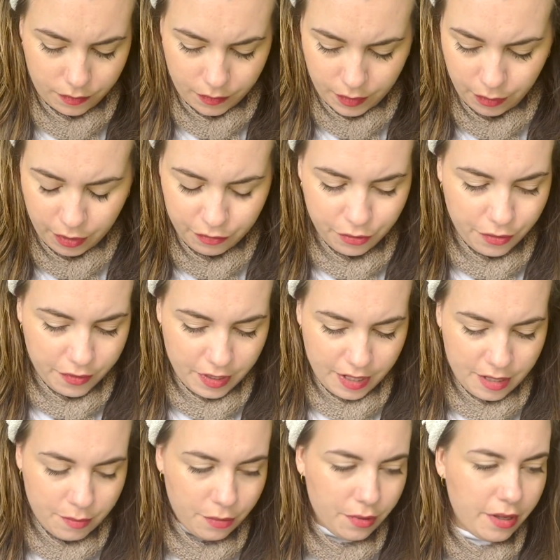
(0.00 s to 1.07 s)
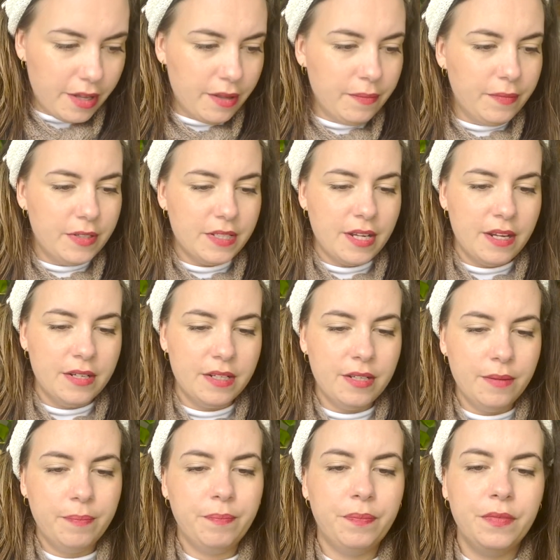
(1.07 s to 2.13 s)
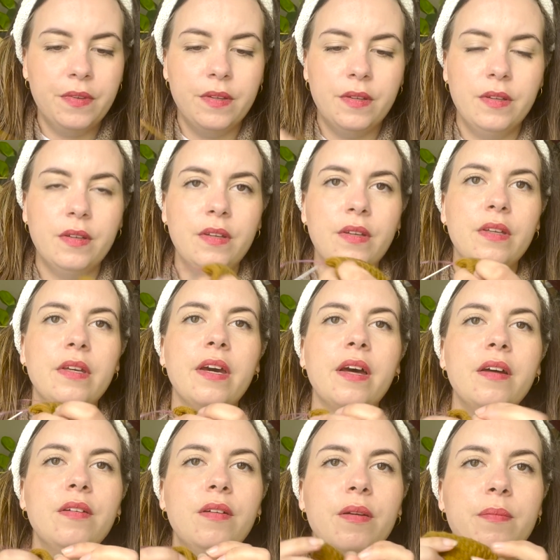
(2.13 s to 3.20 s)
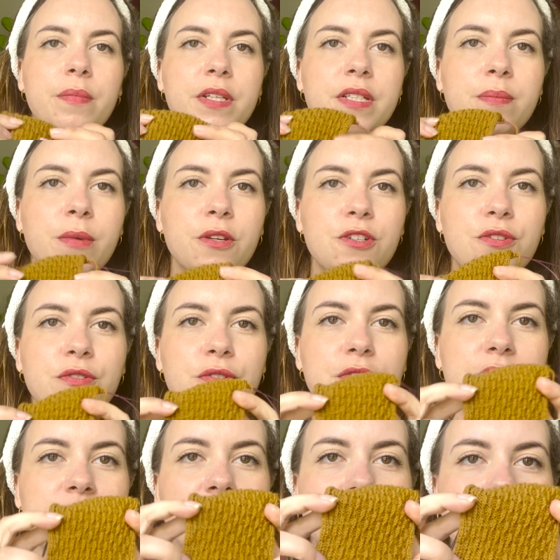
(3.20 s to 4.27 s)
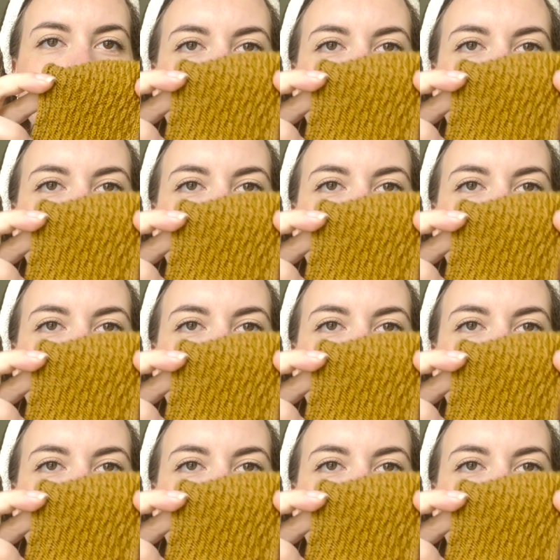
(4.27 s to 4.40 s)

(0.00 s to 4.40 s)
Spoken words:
I've got the label there, that's handy. Yeah, I'm this much through the second